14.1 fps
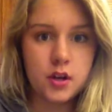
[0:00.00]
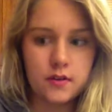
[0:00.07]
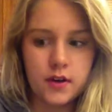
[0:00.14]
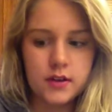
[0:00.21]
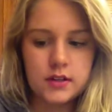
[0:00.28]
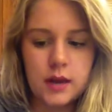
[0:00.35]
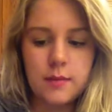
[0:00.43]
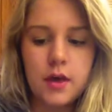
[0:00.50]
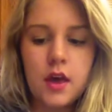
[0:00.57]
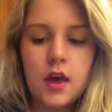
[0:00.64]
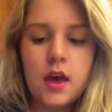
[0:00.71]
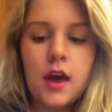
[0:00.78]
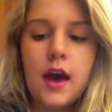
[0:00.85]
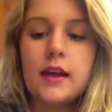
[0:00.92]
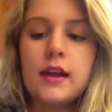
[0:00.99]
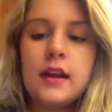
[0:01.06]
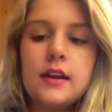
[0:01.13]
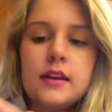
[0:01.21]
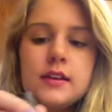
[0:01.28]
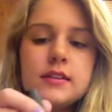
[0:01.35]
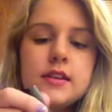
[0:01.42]
of all time. And
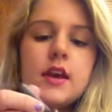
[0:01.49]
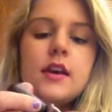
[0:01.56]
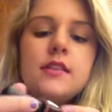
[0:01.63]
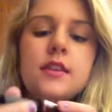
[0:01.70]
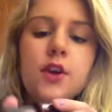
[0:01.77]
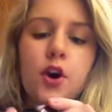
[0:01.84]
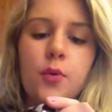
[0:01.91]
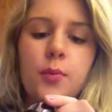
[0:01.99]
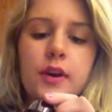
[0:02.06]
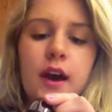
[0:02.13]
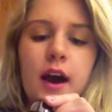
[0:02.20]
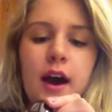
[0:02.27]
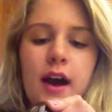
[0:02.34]
it is the OPI,